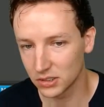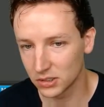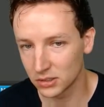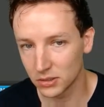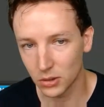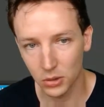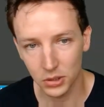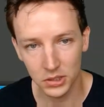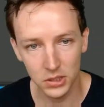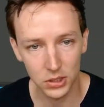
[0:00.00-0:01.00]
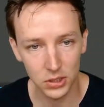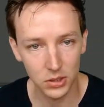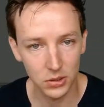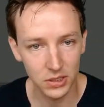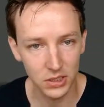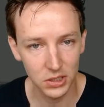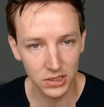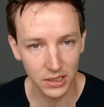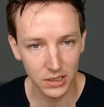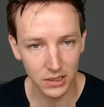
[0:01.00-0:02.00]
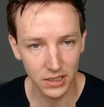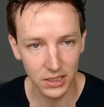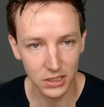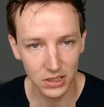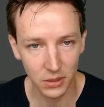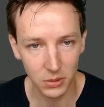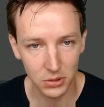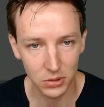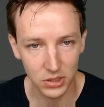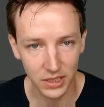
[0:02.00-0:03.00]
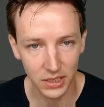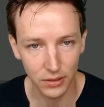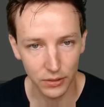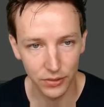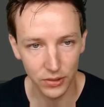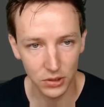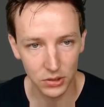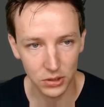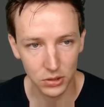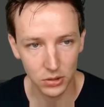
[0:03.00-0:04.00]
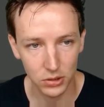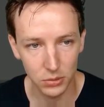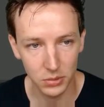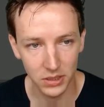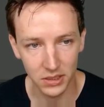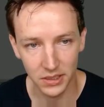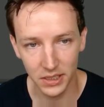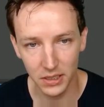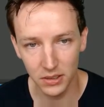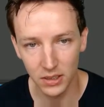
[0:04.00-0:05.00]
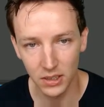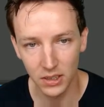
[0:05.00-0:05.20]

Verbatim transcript: the order. So in this case, I want to say front is going to be there.